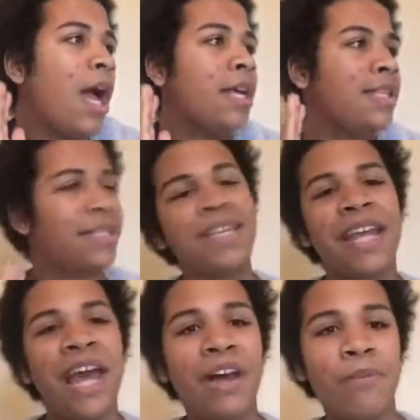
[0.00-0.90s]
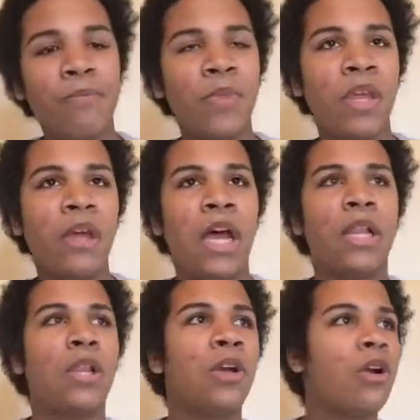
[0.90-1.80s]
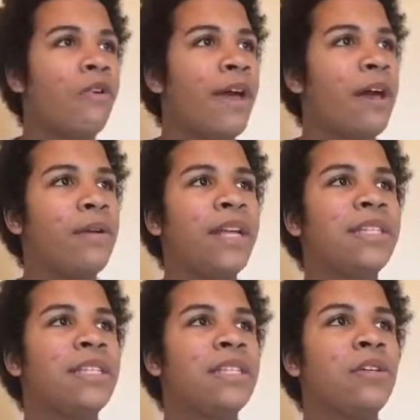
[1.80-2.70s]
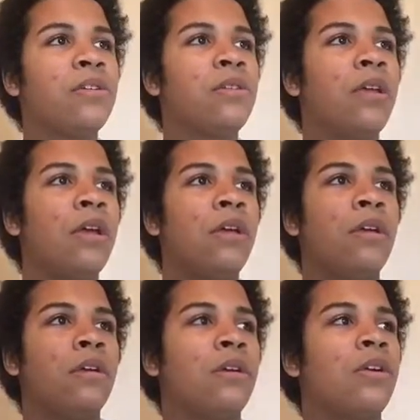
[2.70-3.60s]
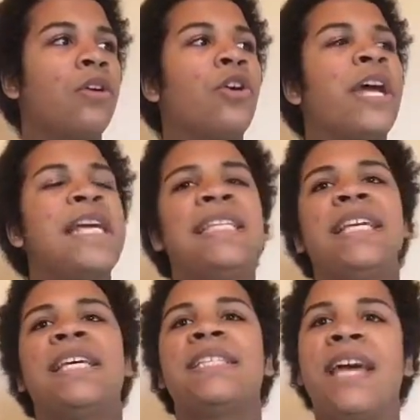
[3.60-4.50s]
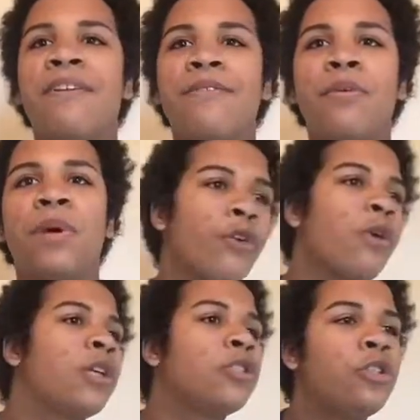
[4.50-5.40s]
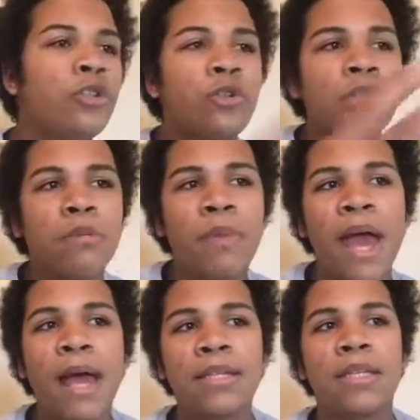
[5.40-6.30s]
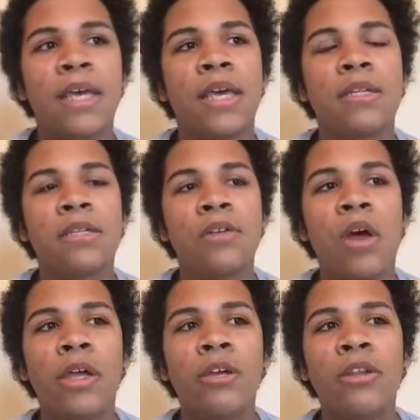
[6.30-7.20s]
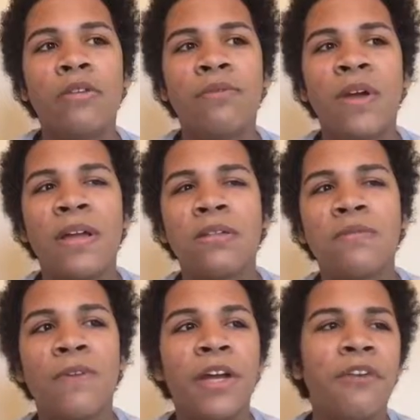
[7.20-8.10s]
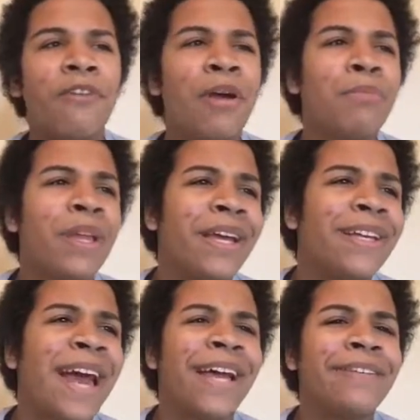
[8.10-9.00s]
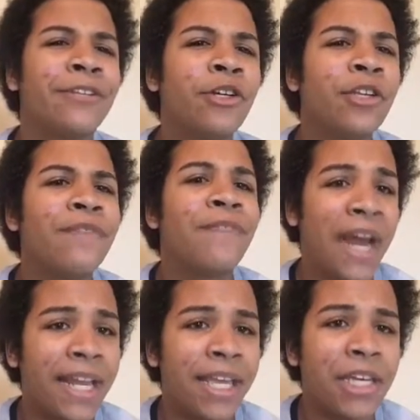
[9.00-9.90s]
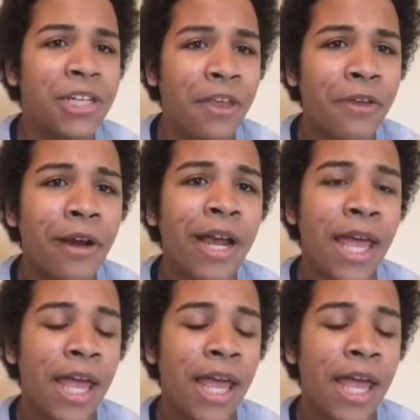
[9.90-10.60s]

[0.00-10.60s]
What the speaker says: I sit down, I look around, it's still craziness everywhere. Throwing shoes in baskets and talking to their friends and running around playing tag and literally fighting each other.